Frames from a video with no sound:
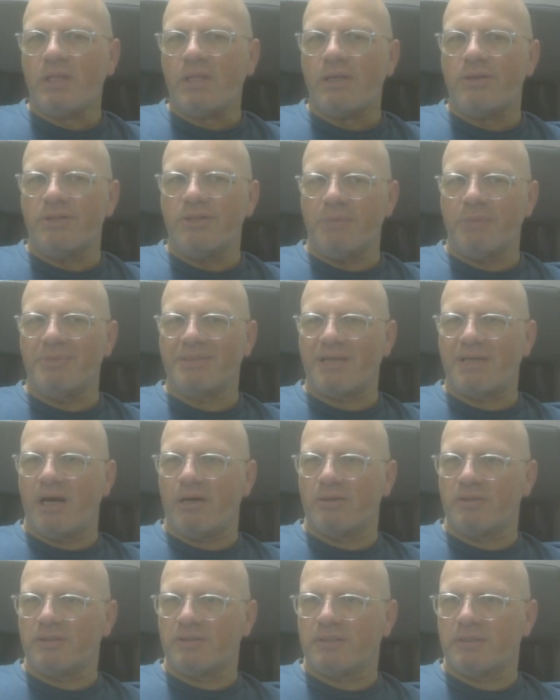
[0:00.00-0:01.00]
debit
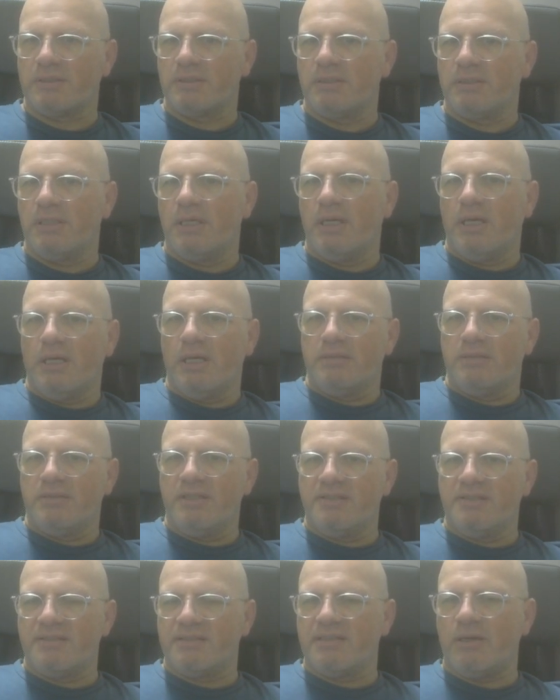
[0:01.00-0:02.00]
cards.
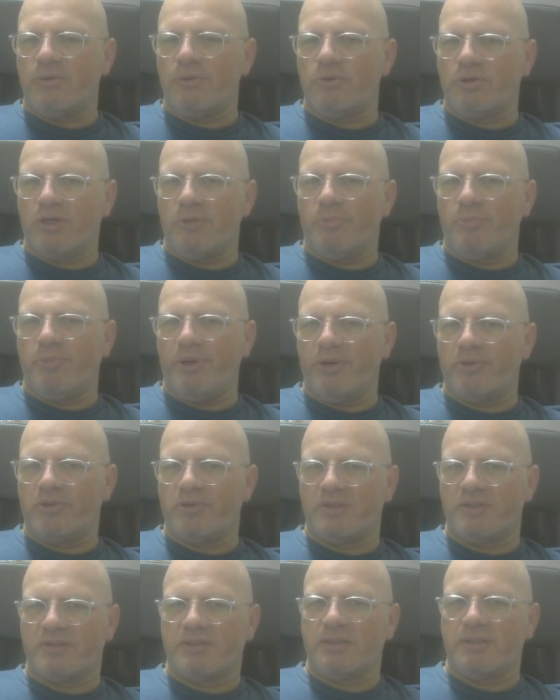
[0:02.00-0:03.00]
This is how you can
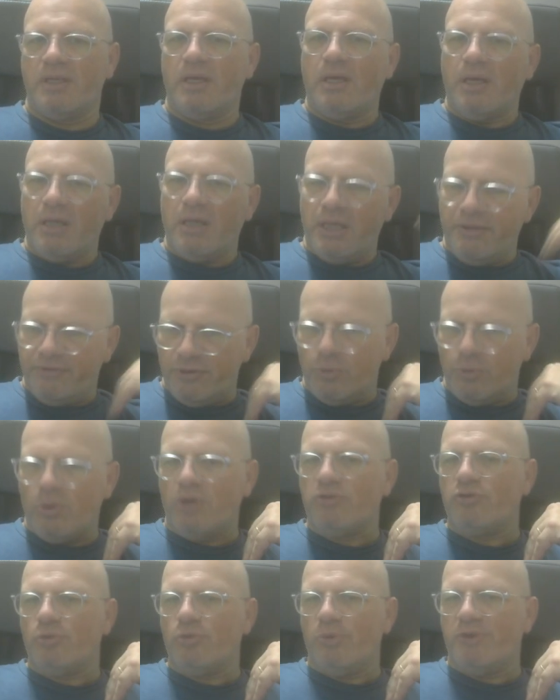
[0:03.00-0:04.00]
purchase. If you
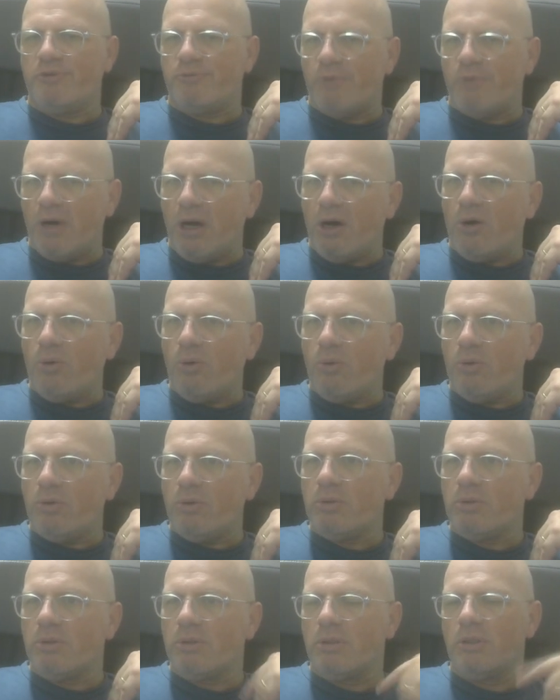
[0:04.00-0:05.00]
want to withdraw,
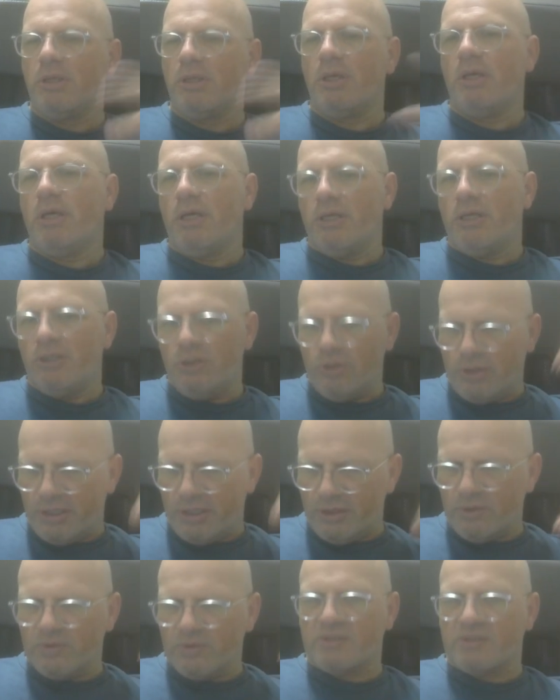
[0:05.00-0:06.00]
you
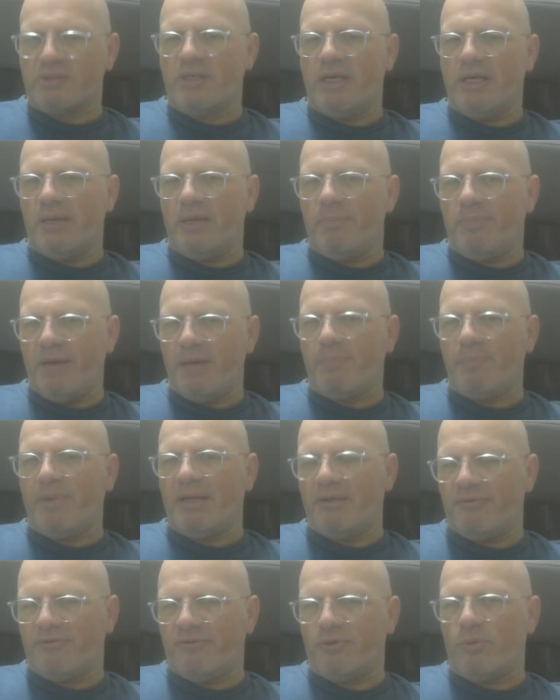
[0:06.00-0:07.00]
can use
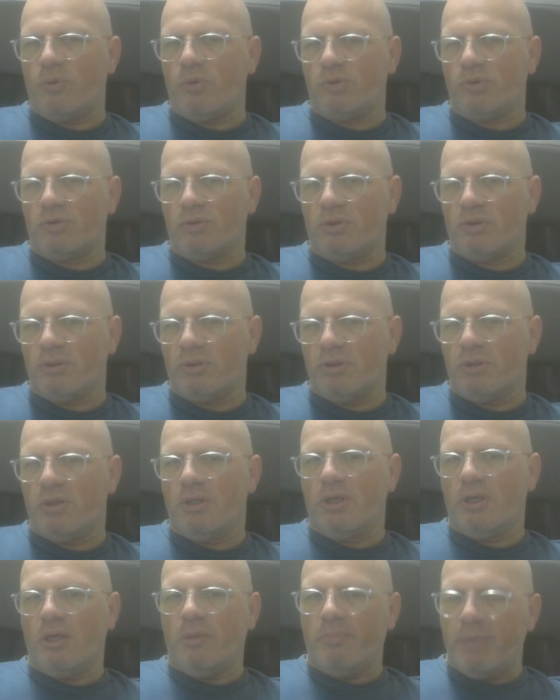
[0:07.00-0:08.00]
PayPal if you want.
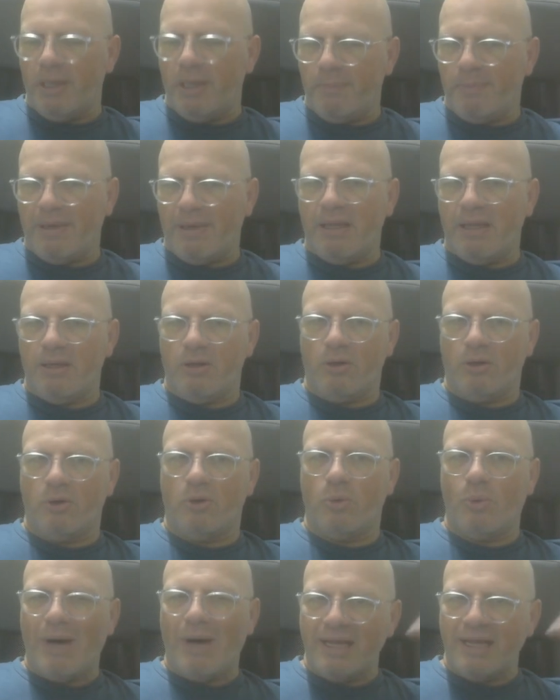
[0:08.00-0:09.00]
PayPal or
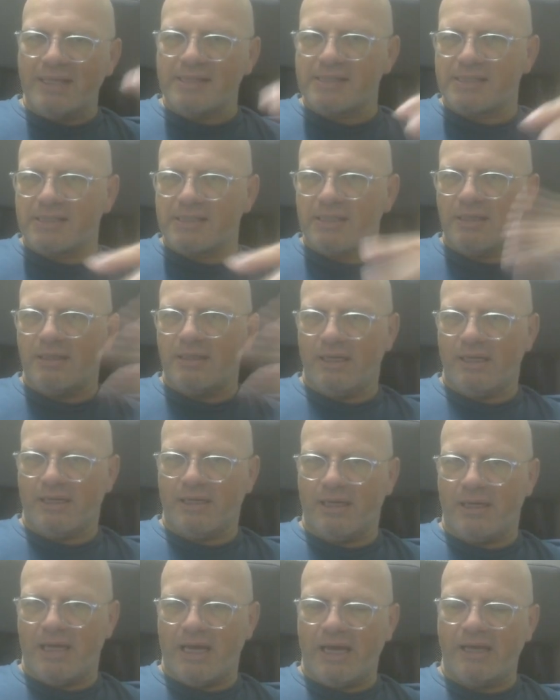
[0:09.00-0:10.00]
Wise, like
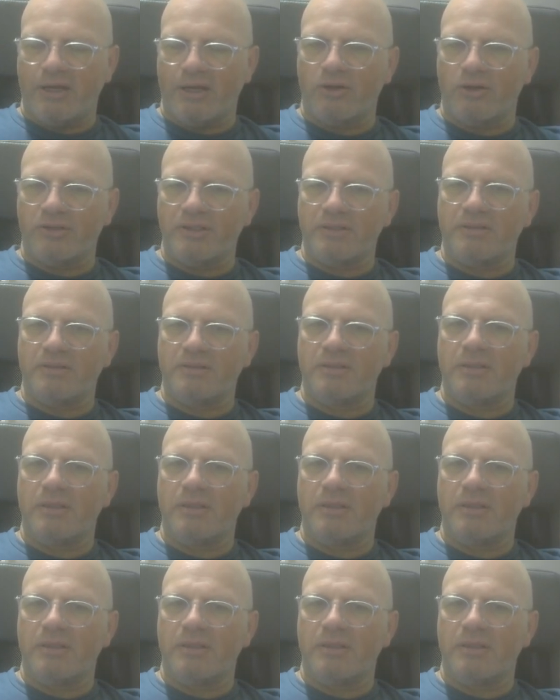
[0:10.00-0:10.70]
I got it